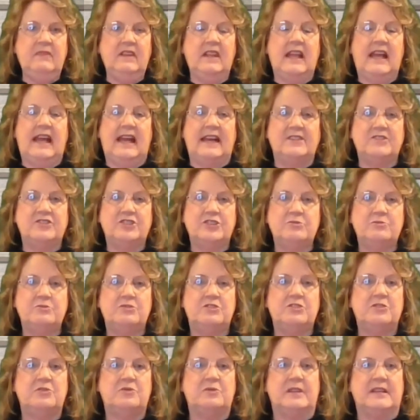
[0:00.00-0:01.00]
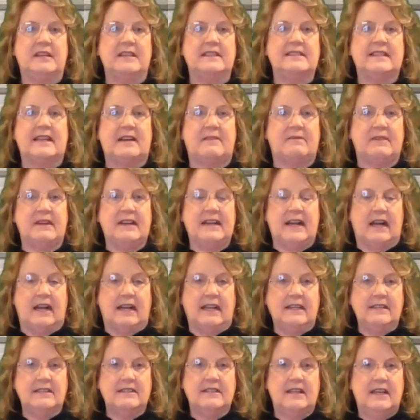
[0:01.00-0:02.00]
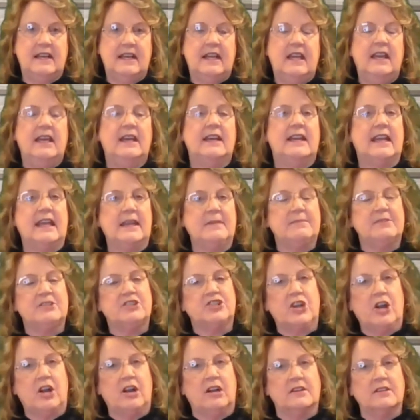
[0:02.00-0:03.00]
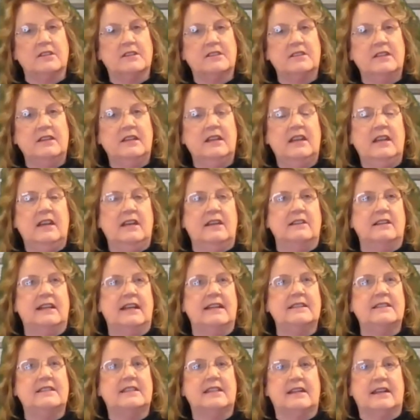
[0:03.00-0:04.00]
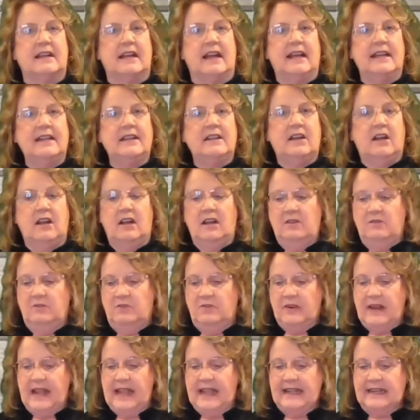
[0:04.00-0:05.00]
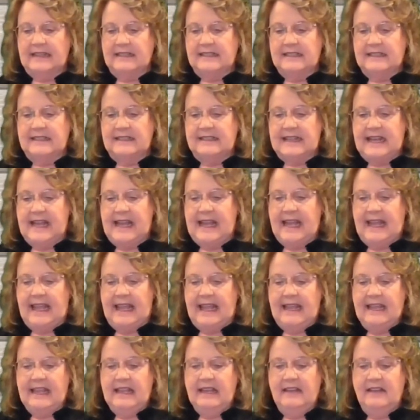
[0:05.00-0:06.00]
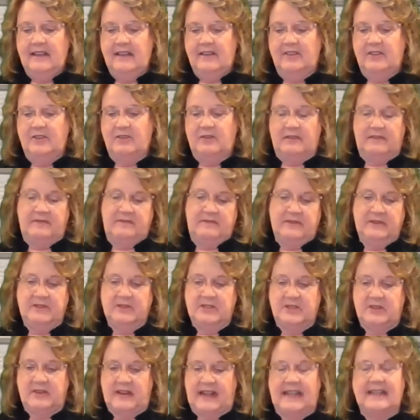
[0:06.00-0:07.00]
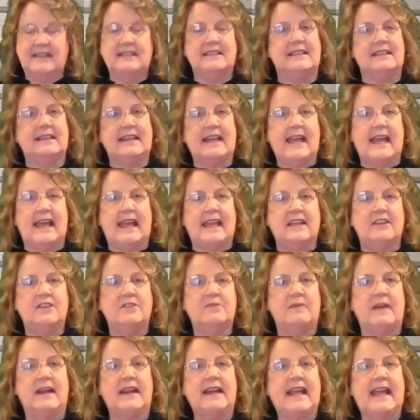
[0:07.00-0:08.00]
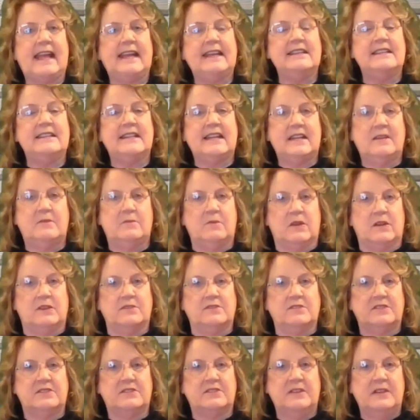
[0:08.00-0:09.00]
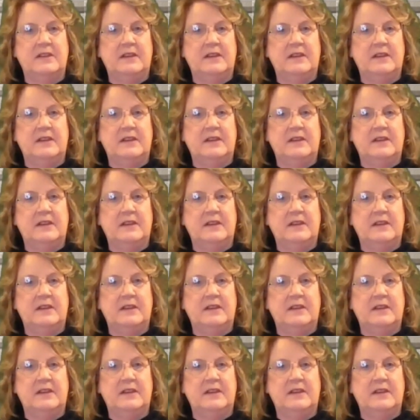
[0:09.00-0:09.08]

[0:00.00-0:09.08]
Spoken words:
As you do this every night, keep a chart. Like tonight, oh great, today, you're in first grade, today you read 18 words.